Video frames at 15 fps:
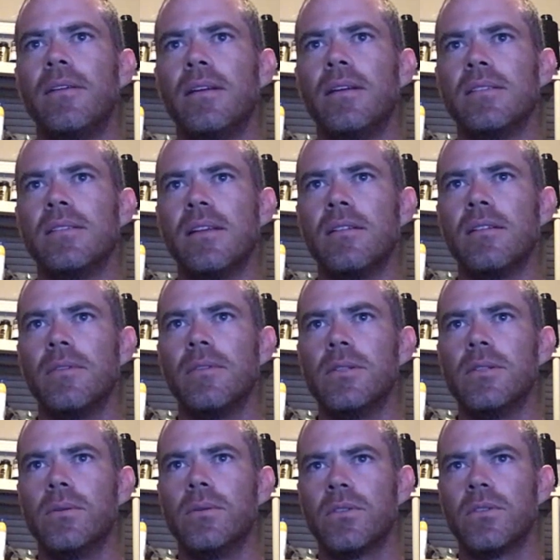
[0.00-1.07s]
if it is an
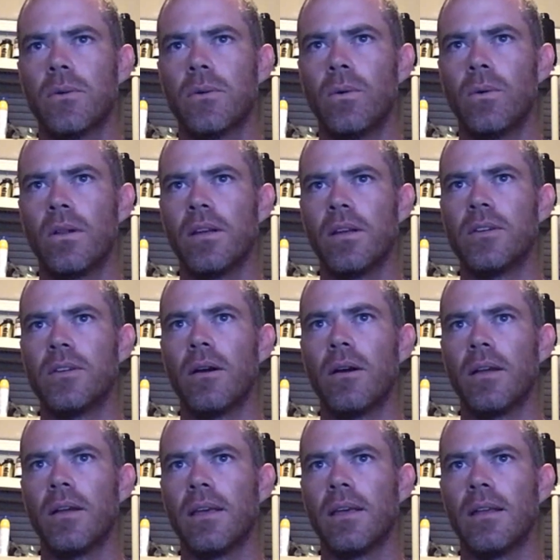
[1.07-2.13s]
individual score that you're
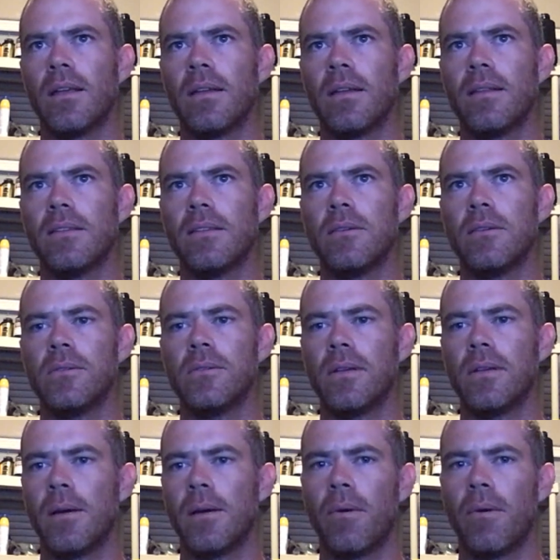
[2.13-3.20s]
turning in, that's
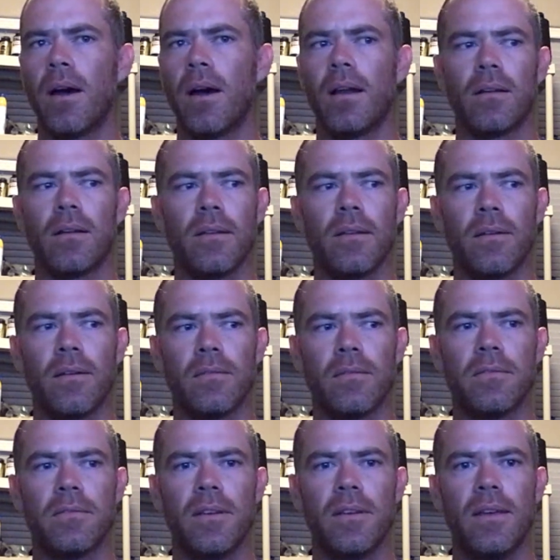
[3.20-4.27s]
usually a product
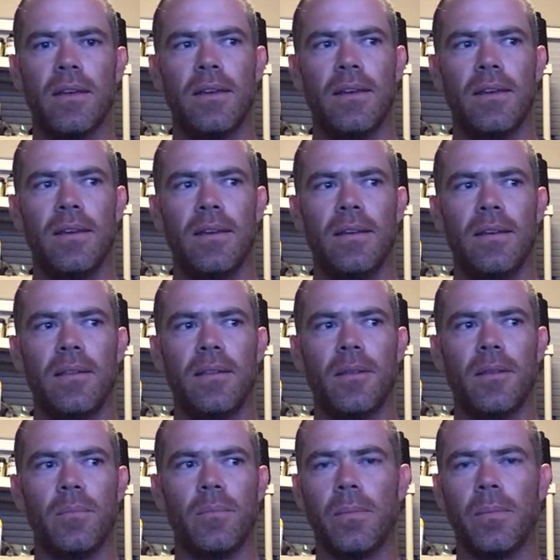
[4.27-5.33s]
of
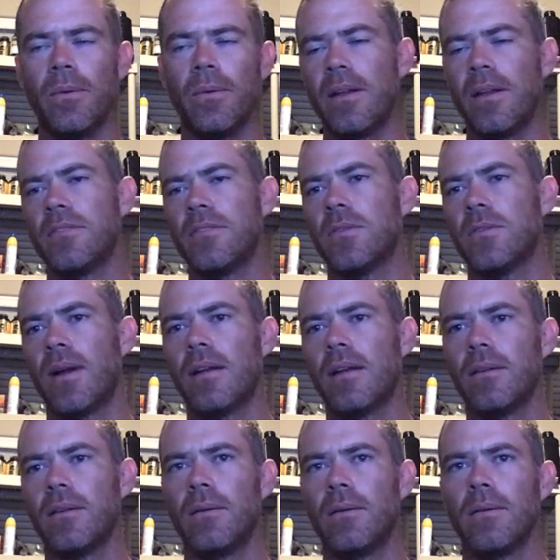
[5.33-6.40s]
the people that have
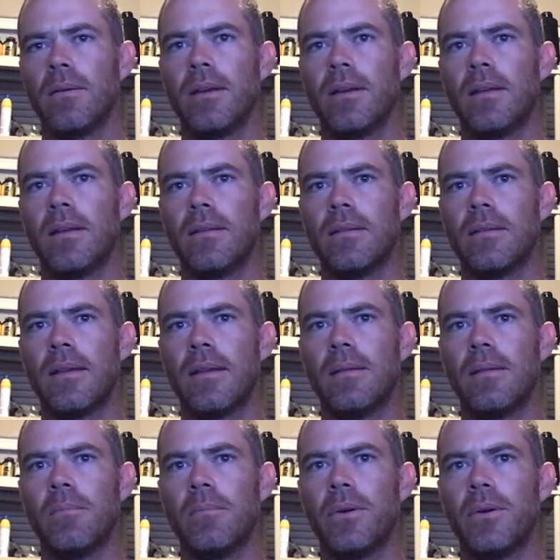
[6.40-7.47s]
surrounded you and
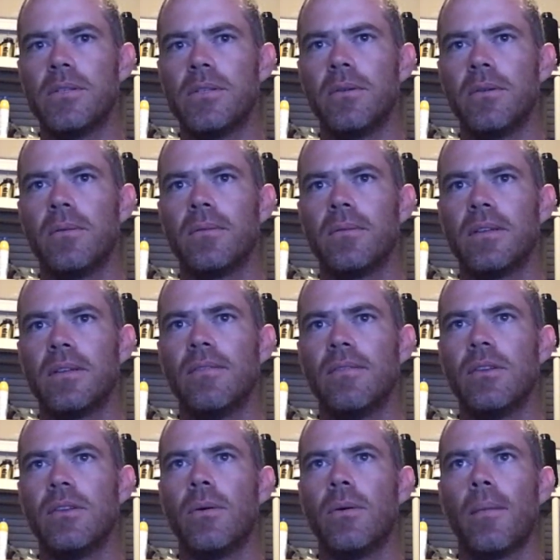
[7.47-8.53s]

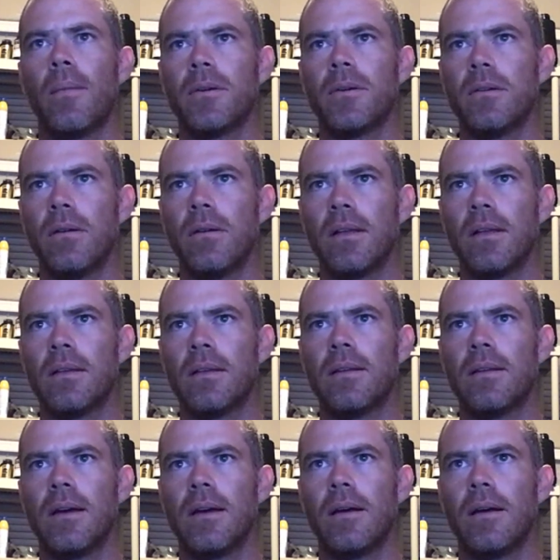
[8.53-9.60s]
given you opportunity,
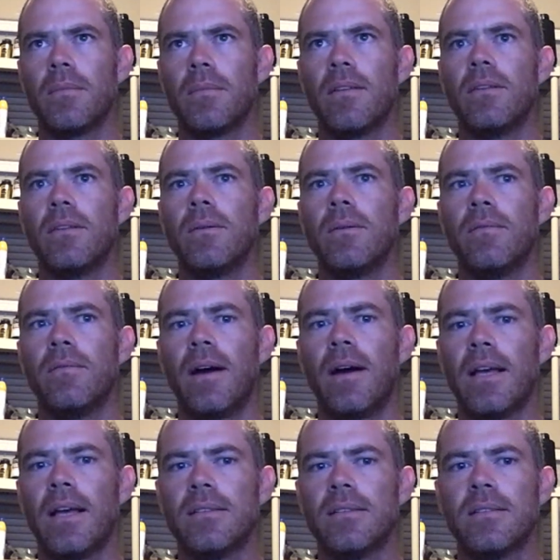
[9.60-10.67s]
given you
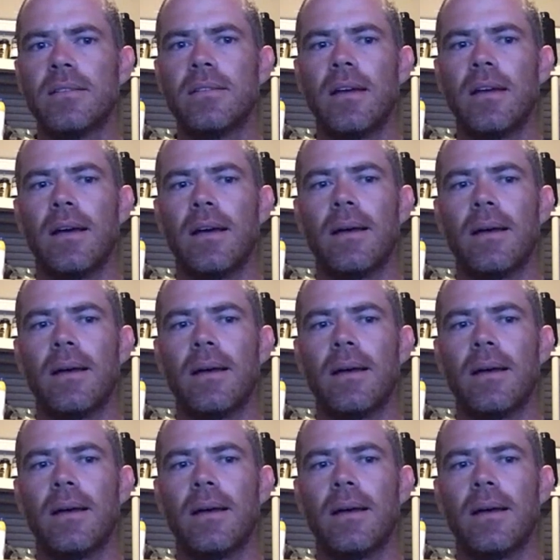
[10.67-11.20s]
advice,